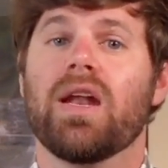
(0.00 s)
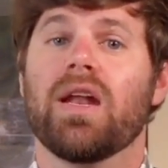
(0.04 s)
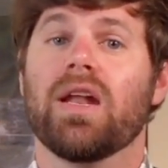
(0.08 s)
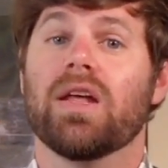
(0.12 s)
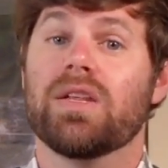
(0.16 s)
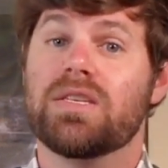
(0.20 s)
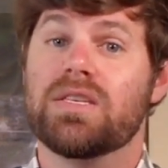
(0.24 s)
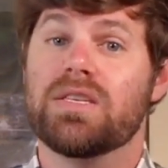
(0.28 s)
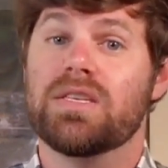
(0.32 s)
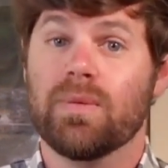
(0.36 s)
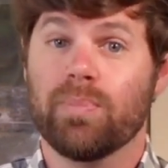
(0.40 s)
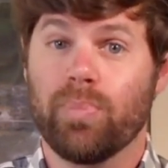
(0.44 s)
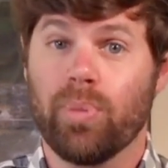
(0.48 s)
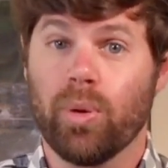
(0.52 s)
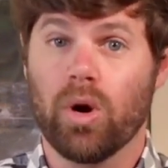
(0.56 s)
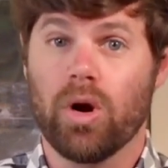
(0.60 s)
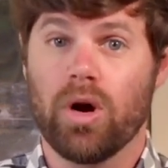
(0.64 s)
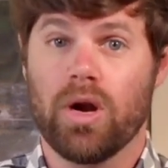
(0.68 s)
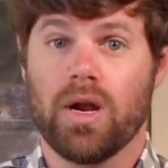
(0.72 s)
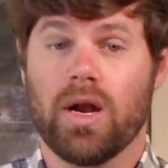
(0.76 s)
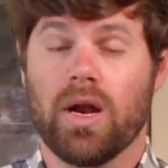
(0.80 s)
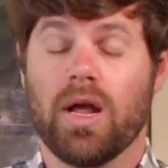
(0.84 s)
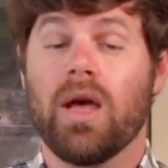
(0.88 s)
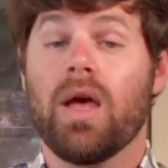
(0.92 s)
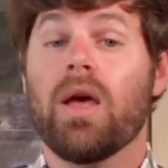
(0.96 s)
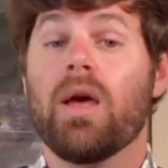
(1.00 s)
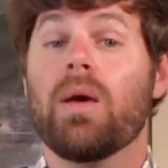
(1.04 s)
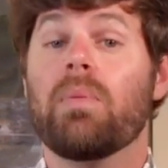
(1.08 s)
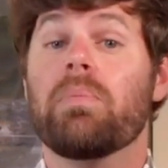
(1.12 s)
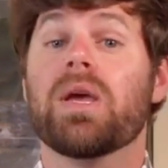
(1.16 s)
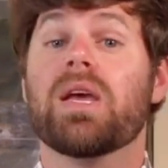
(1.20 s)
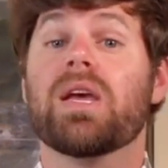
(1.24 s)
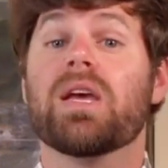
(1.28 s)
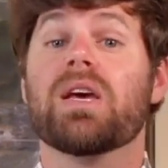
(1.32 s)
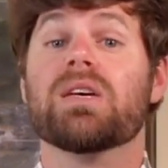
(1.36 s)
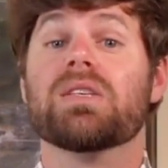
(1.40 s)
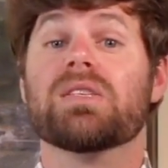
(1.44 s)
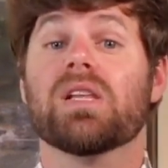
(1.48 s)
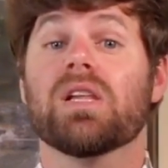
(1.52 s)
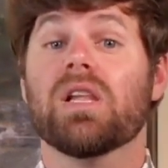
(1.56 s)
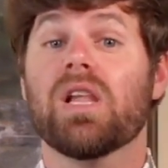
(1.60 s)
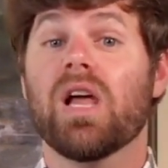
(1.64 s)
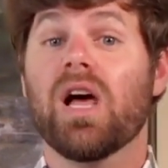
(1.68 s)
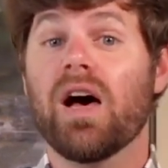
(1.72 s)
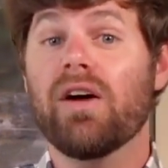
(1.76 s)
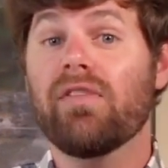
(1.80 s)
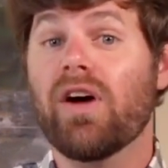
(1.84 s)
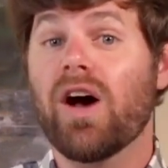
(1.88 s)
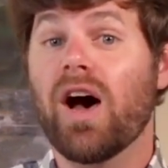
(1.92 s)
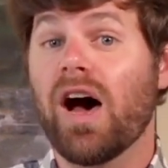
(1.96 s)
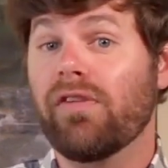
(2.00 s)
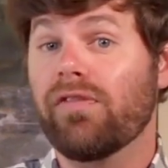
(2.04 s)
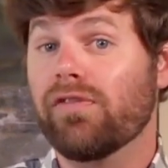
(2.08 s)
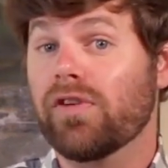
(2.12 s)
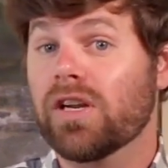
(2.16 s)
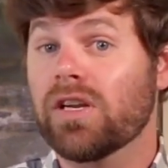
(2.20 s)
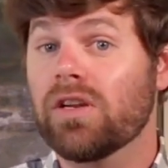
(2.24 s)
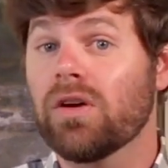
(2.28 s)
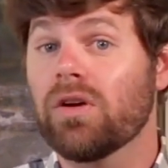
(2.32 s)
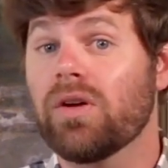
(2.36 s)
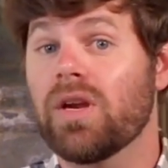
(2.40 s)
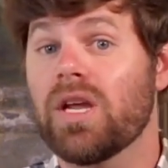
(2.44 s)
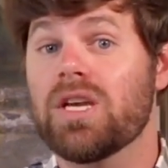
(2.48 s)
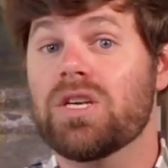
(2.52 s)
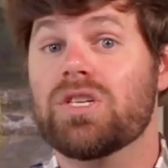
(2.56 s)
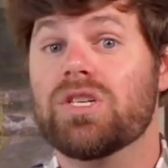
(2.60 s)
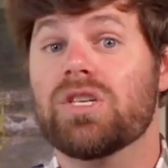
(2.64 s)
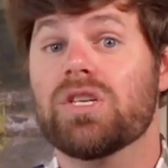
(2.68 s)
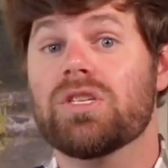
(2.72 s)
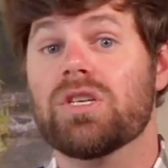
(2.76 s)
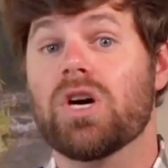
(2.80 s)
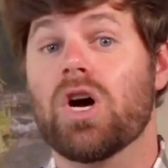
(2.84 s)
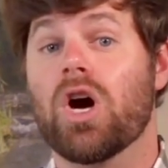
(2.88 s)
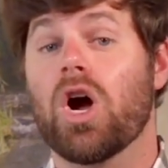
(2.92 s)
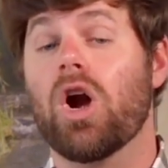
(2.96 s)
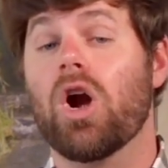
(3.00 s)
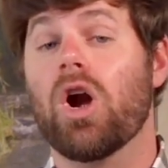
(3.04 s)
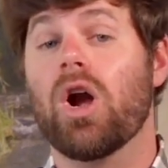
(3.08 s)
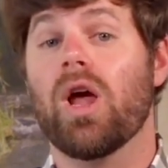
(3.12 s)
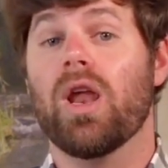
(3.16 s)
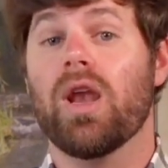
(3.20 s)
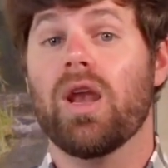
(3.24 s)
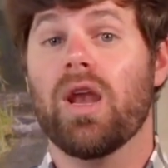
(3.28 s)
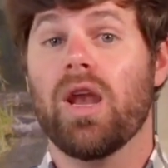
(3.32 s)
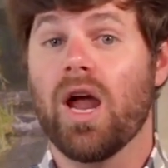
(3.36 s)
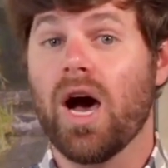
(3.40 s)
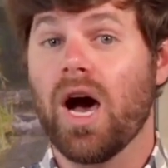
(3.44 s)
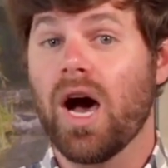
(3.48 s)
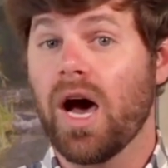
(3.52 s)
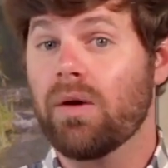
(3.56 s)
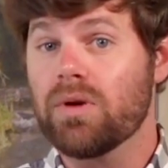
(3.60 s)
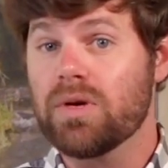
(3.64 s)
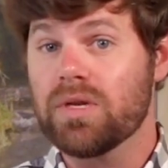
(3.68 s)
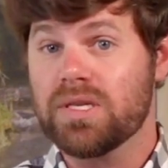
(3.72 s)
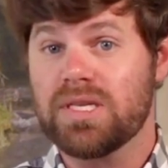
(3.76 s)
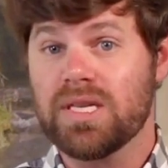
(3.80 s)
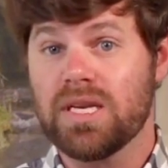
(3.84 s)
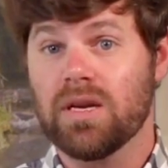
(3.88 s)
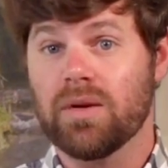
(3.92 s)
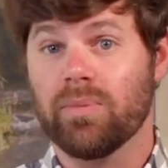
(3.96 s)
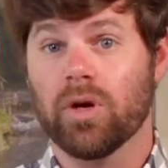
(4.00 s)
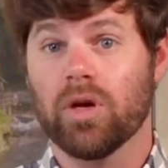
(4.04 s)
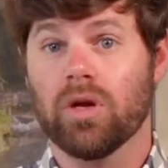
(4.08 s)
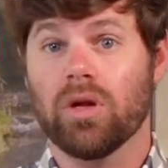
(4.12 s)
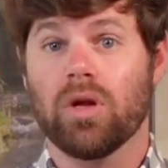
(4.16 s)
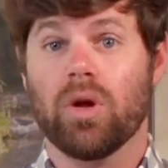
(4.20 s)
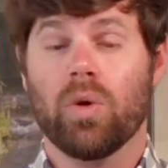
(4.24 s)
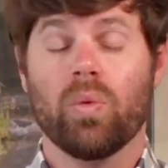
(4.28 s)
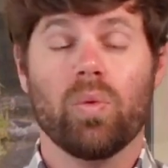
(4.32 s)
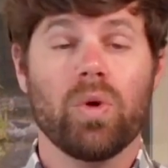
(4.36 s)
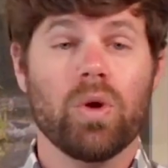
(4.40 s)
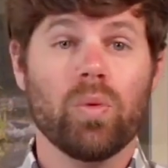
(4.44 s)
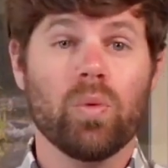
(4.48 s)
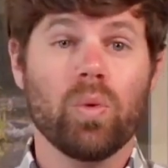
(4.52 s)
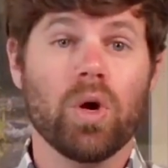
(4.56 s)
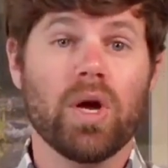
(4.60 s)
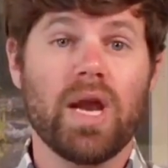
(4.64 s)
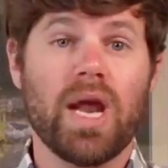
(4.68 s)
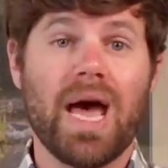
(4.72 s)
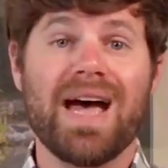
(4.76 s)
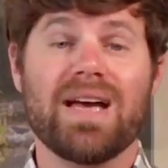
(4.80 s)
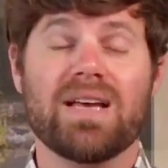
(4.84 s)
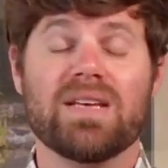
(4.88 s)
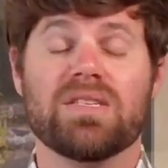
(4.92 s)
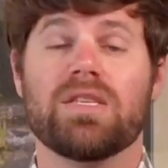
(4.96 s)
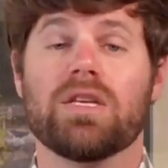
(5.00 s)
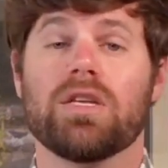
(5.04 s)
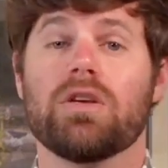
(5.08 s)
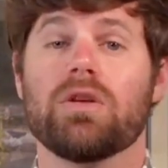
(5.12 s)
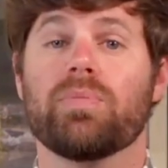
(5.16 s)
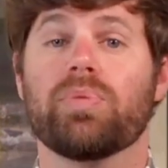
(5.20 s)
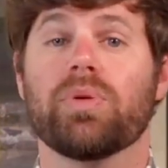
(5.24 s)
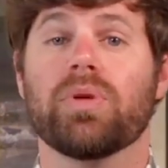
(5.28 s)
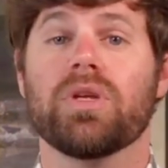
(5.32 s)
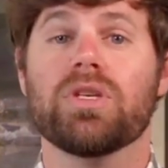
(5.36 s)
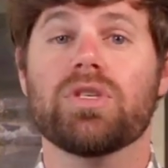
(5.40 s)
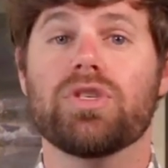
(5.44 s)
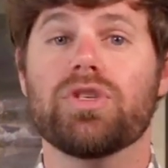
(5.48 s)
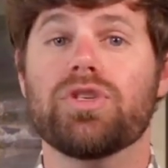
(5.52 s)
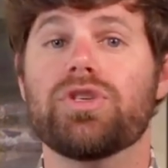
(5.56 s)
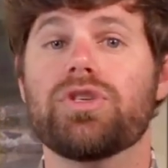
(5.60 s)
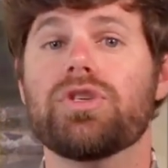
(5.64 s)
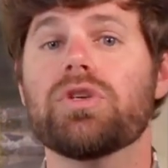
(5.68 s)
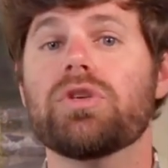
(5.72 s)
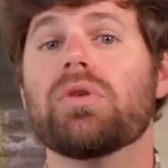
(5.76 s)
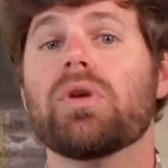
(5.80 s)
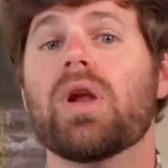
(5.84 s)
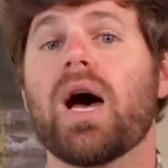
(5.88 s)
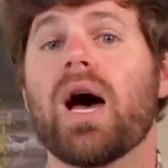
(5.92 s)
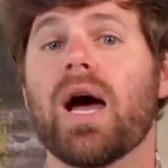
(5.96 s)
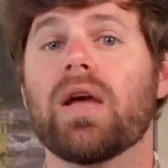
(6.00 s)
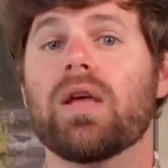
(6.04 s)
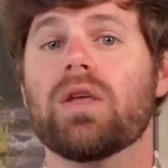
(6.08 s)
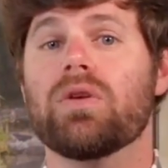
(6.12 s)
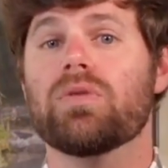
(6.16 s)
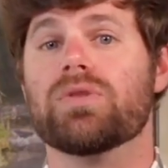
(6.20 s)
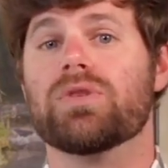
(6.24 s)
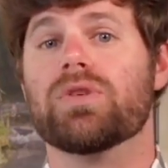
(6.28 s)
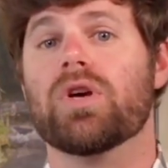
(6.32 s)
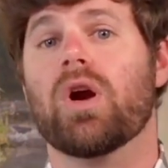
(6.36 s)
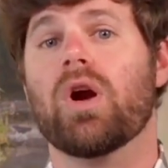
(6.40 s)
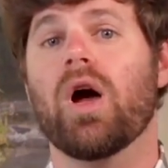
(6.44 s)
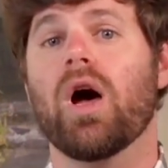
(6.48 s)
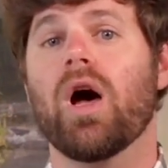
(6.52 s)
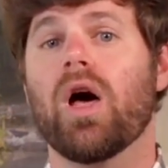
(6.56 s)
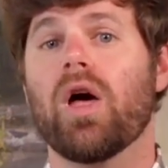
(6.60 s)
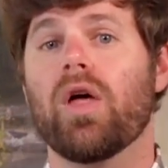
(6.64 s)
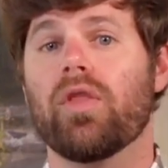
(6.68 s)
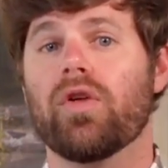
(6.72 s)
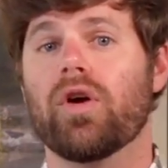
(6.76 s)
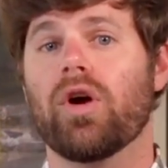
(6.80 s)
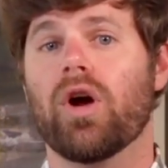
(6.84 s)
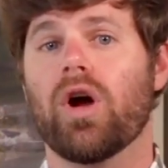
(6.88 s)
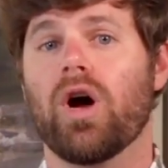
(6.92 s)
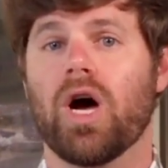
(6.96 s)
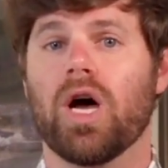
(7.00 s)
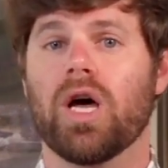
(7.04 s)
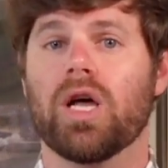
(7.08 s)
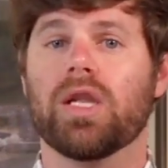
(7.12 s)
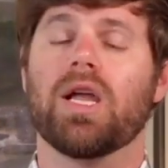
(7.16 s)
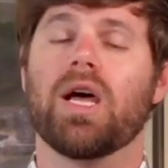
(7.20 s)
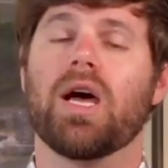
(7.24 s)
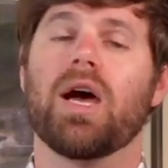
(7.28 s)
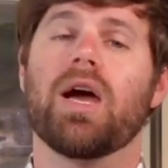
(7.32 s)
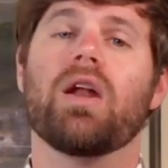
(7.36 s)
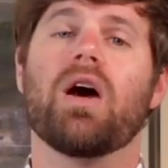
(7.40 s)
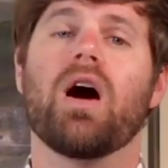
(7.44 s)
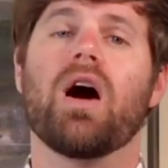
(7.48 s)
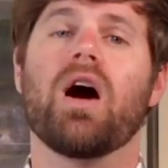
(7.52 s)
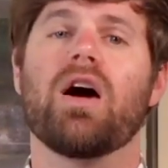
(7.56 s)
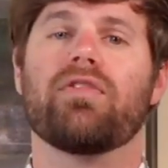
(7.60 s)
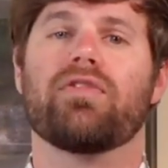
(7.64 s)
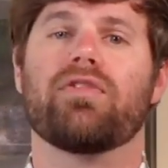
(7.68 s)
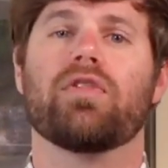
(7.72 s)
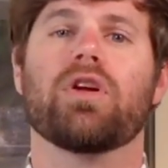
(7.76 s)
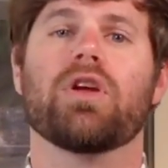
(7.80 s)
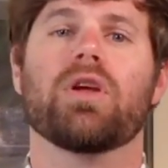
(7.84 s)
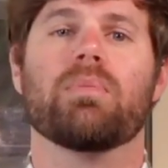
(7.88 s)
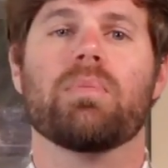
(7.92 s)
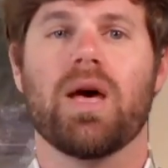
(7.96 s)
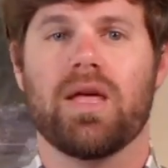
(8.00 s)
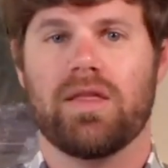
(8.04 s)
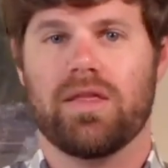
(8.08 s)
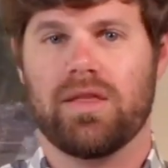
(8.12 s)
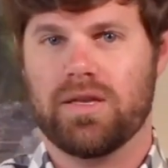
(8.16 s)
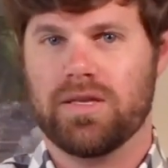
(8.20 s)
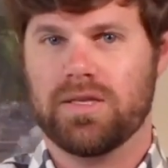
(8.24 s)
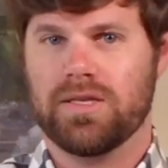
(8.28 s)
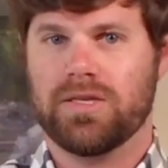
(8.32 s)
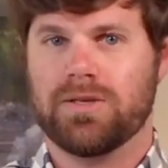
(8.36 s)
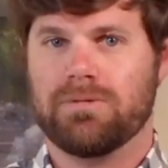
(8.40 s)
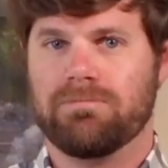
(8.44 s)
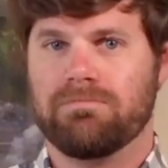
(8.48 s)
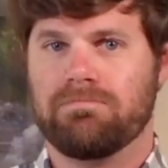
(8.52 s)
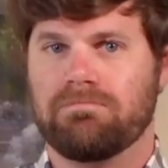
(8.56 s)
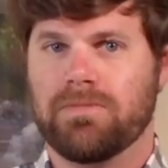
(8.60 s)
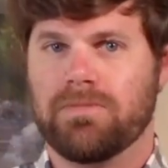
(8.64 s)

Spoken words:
Now this is important. Because love offering donations are non-receiptable, we would ask that you please do not use our other online offering methods.